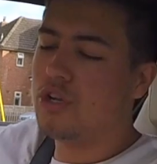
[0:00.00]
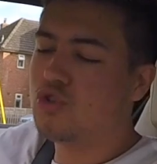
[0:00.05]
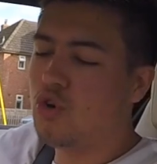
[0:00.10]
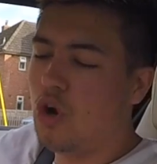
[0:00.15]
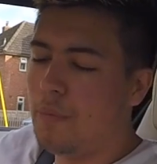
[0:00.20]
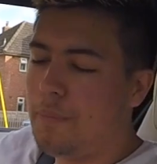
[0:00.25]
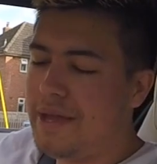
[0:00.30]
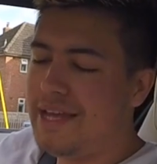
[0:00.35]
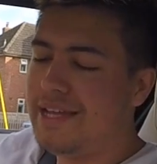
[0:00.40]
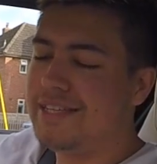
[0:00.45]
to
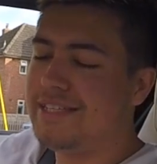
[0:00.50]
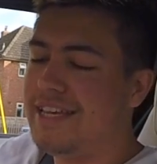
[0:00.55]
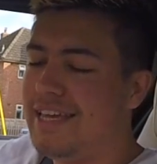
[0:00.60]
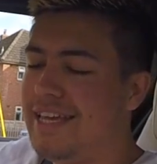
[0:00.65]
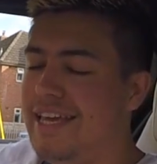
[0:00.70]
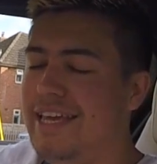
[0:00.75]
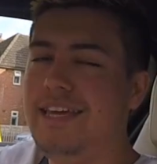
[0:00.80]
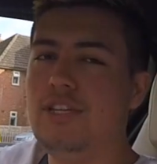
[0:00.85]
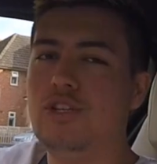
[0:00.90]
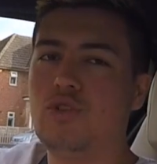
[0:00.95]
drop it into
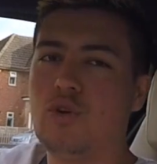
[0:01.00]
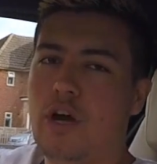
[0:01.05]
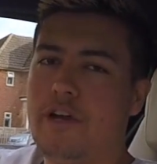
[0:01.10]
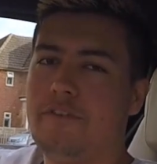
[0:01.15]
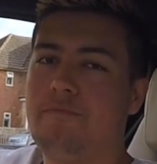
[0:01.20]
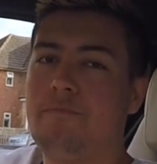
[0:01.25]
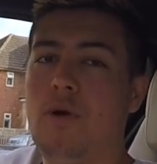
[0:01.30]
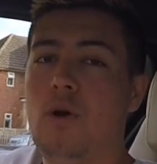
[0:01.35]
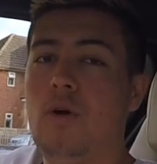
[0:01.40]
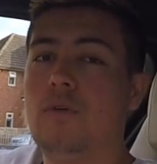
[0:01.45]

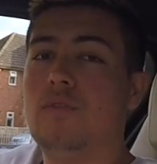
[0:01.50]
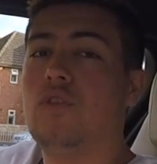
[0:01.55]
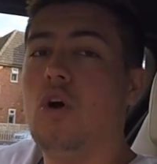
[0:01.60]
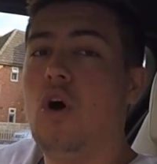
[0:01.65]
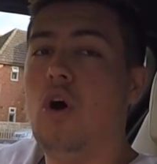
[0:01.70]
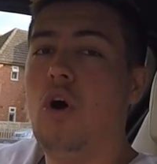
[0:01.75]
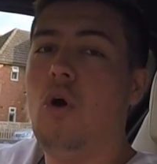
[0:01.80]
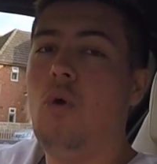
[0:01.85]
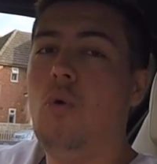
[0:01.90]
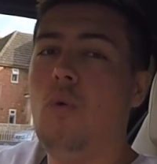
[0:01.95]
e-drive mode the
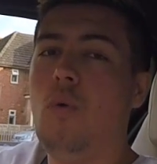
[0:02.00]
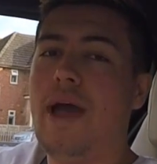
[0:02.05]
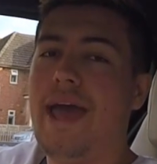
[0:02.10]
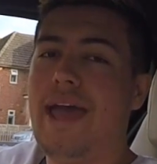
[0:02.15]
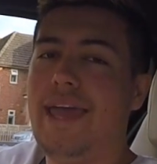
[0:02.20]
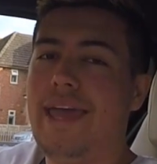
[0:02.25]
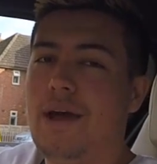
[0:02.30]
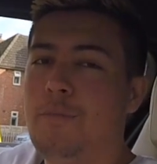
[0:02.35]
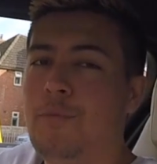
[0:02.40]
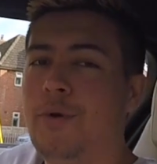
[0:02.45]
whole
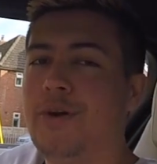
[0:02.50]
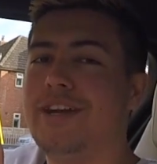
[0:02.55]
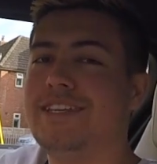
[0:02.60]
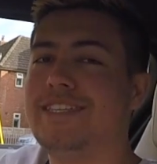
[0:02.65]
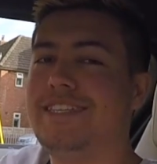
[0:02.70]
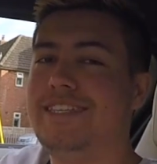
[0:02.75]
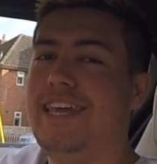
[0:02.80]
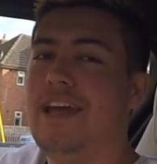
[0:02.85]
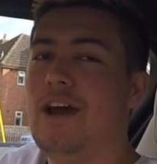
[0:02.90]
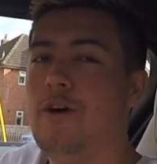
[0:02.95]
way, and we're going to
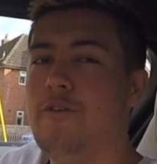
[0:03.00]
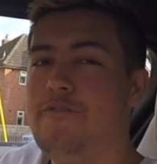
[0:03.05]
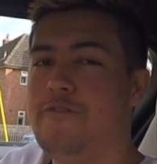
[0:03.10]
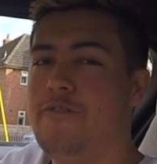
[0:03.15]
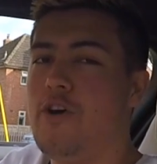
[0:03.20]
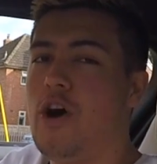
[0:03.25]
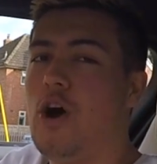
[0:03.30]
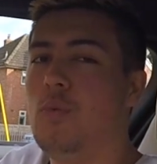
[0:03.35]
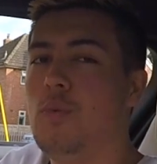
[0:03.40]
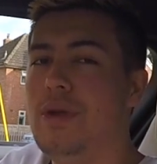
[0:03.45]
see how
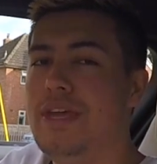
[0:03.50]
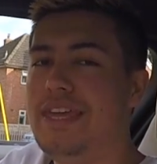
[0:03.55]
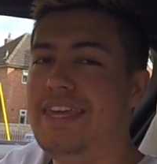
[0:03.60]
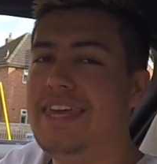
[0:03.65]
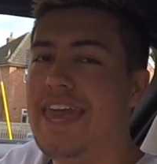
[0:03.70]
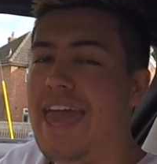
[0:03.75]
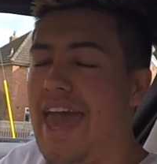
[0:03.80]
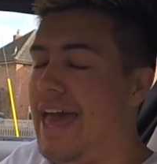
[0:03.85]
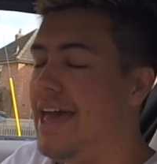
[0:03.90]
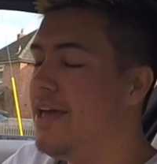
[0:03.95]
far we
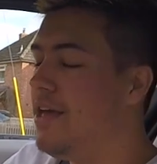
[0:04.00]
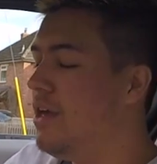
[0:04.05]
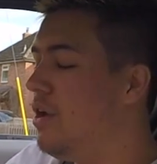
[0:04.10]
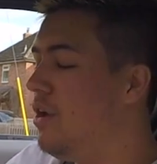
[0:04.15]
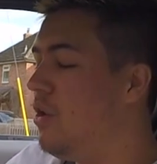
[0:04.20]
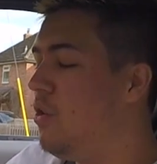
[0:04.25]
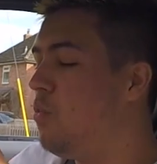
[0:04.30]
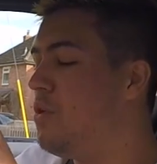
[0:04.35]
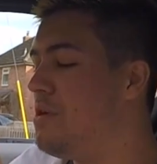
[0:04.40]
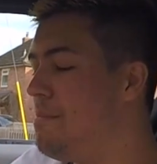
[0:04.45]
get.
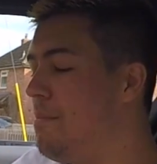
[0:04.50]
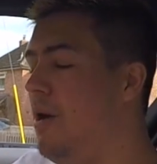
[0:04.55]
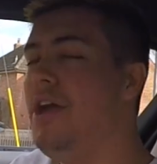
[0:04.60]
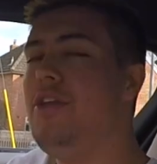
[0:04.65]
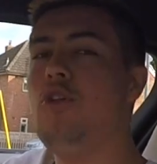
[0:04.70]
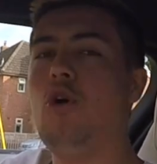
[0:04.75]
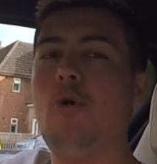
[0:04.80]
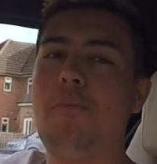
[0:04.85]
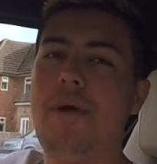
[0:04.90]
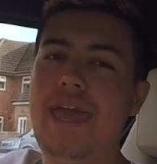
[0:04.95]
We might
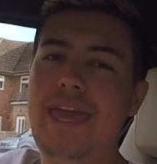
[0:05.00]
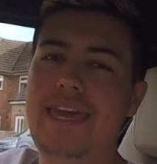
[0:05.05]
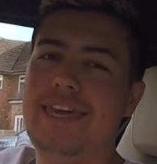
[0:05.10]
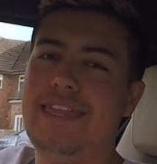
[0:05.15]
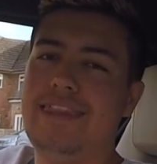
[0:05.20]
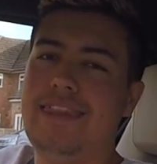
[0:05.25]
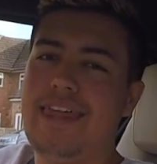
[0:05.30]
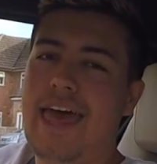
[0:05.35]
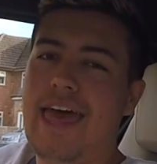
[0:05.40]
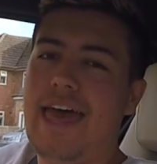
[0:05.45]
not make
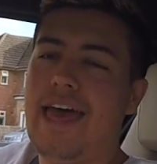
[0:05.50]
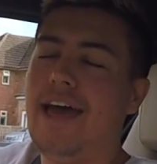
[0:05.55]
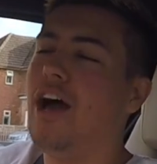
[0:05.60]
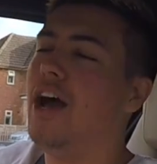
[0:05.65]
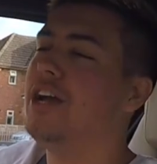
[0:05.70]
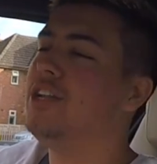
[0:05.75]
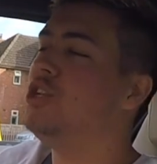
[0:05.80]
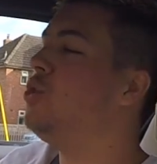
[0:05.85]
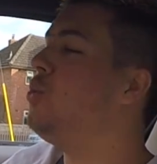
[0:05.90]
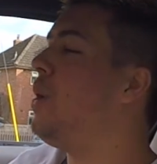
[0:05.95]
it there.
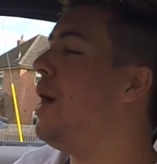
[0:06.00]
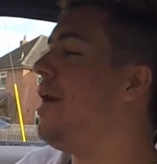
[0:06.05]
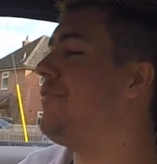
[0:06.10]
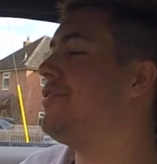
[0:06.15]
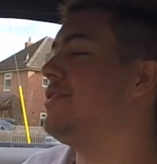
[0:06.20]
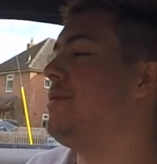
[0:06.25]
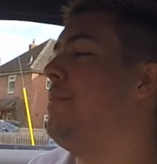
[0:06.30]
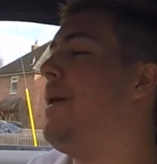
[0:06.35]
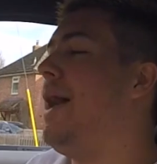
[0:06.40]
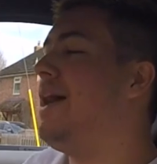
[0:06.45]
I do have
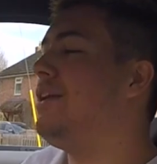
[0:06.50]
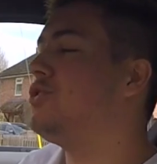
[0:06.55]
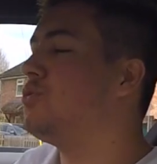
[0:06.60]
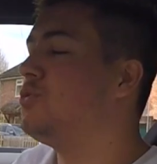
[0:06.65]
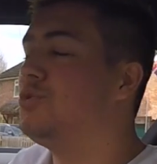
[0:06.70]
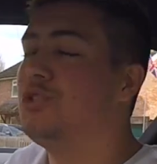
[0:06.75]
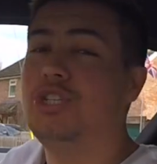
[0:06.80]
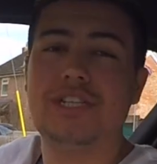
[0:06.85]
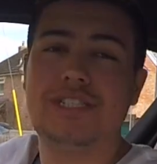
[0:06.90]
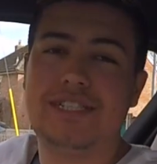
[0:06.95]
some
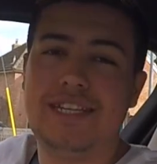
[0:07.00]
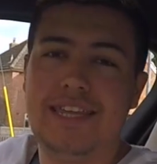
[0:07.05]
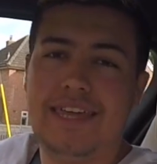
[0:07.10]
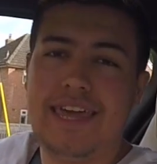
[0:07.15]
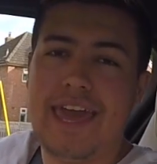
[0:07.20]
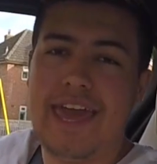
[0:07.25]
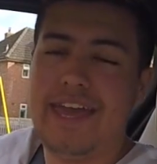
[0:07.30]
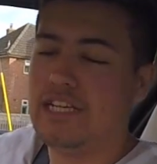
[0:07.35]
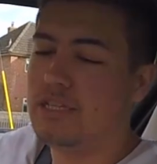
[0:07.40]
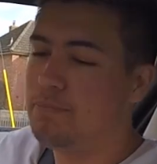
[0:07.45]
petrol just in
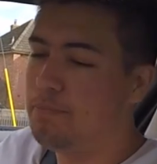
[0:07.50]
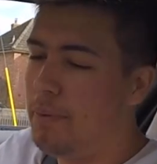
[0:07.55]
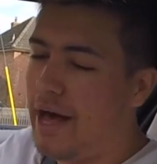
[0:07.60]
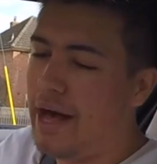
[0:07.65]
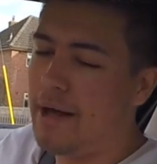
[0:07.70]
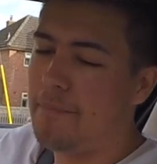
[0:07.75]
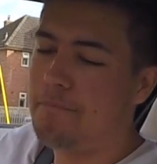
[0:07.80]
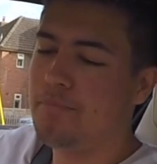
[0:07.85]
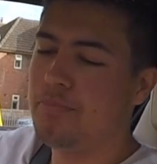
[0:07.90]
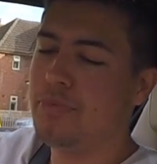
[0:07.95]
case,
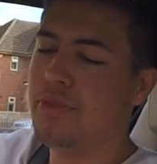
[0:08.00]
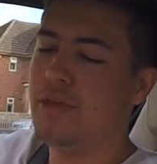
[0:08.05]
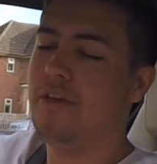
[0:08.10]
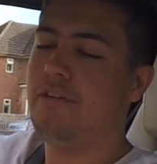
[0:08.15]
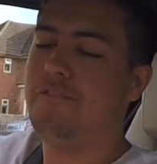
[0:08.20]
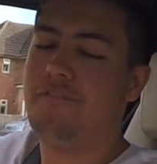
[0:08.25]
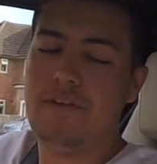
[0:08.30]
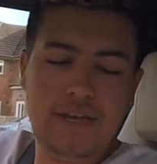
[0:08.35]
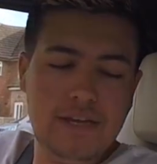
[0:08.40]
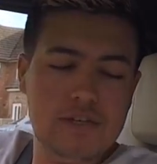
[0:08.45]
but
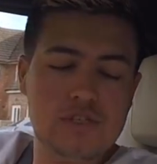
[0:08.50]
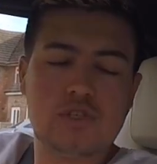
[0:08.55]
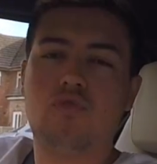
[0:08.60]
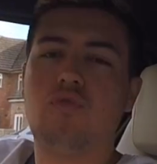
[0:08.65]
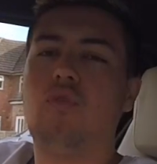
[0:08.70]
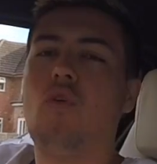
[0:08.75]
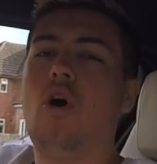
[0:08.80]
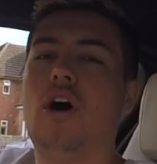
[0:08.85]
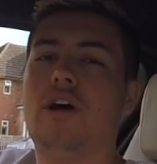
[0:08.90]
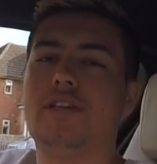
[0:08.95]
fingers
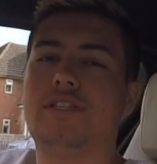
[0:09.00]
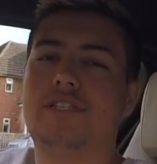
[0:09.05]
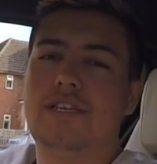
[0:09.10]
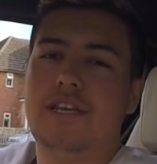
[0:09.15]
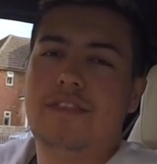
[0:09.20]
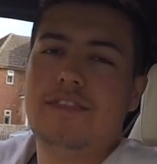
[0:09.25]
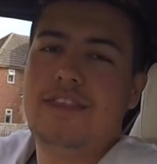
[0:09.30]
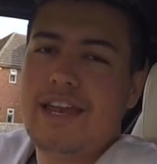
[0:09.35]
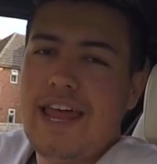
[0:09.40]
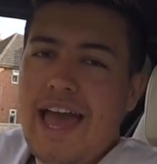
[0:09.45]
crossed
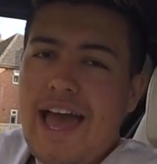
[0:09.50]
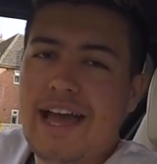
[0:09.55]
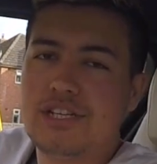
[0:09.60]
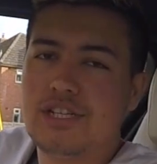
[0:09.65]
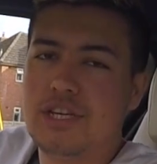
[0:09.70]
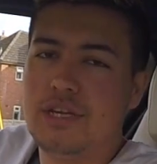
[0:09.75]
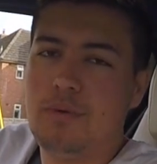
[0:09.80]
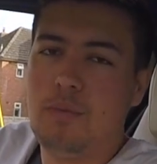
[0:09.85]
that it actually